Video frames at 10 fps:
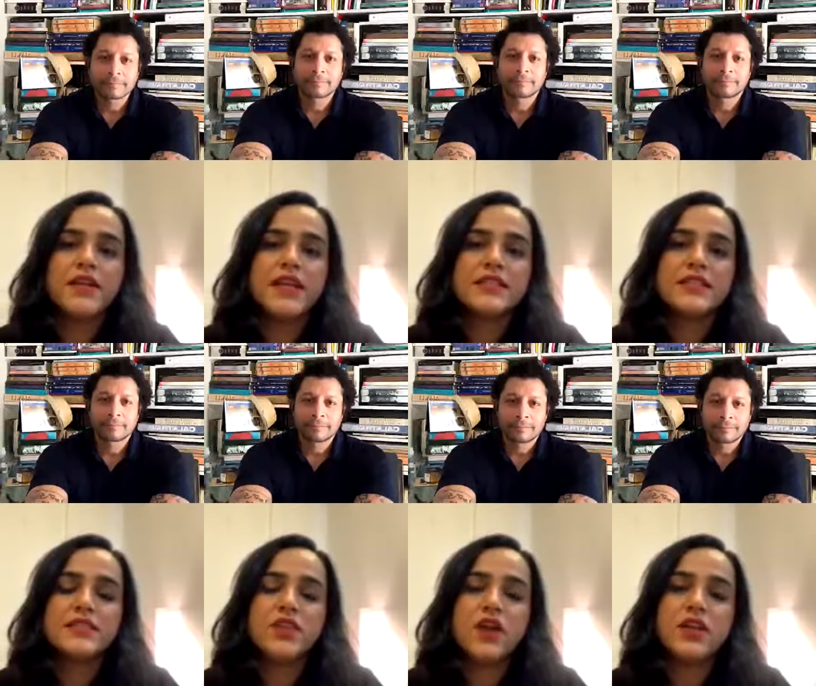
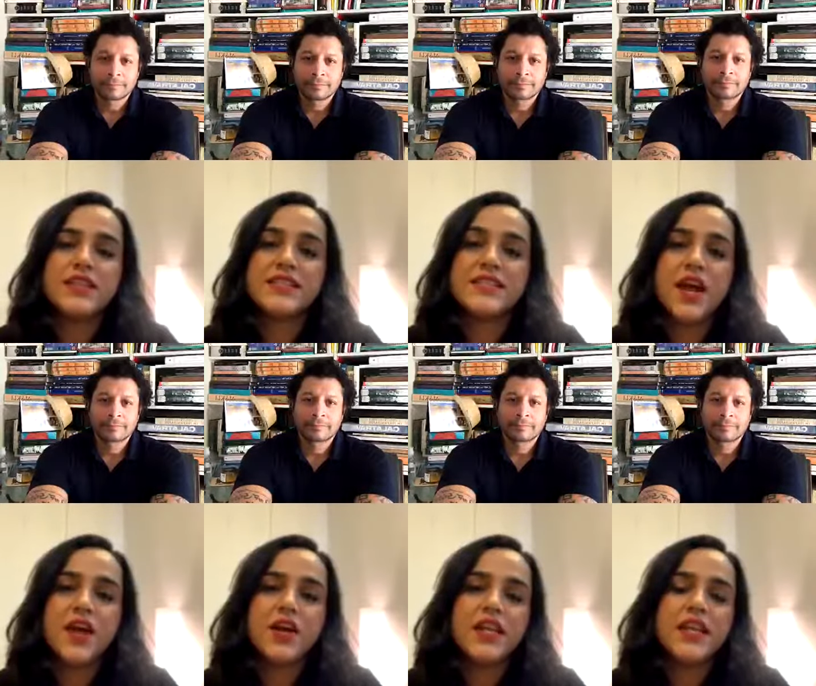Speaker 1: not
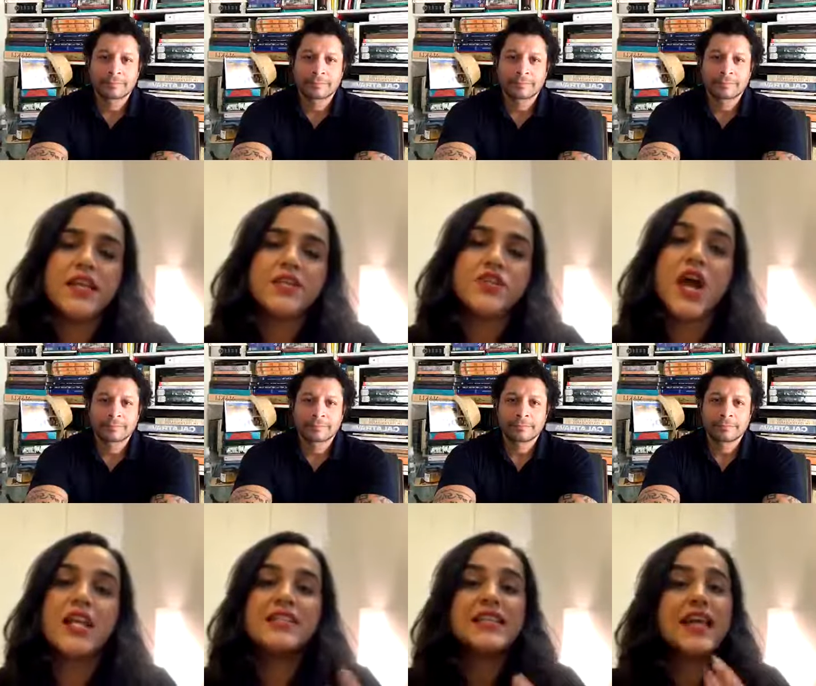necessarily
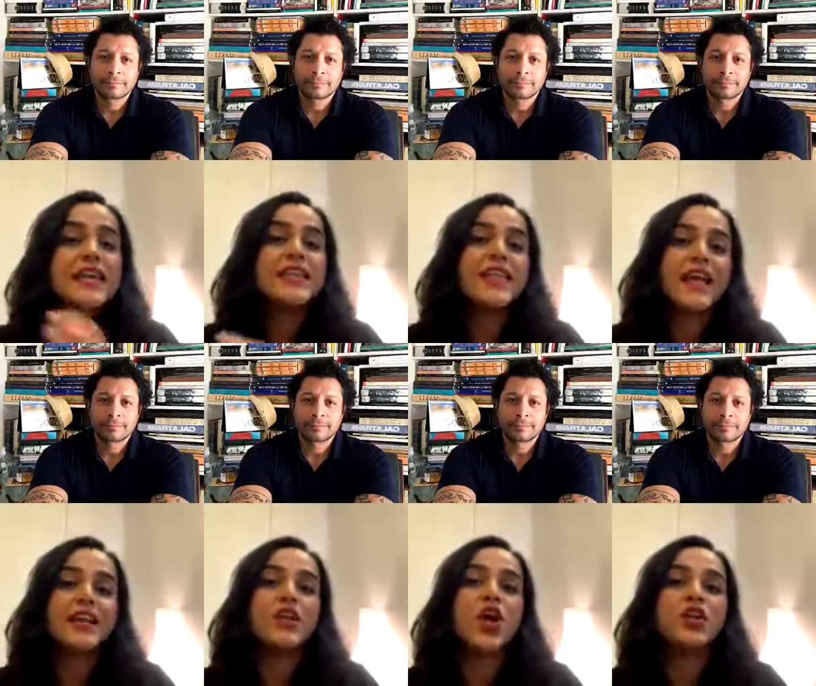translating that
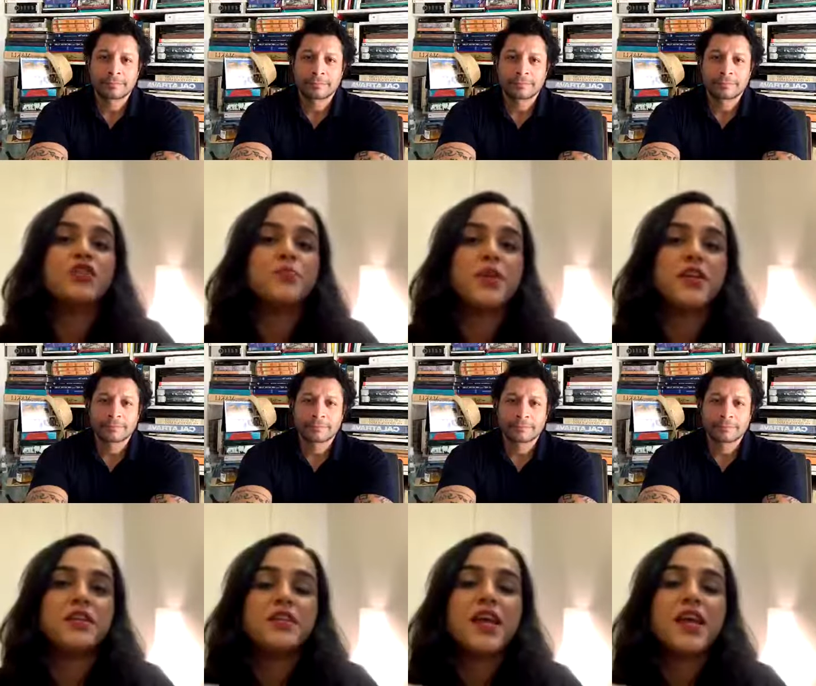acknowledgement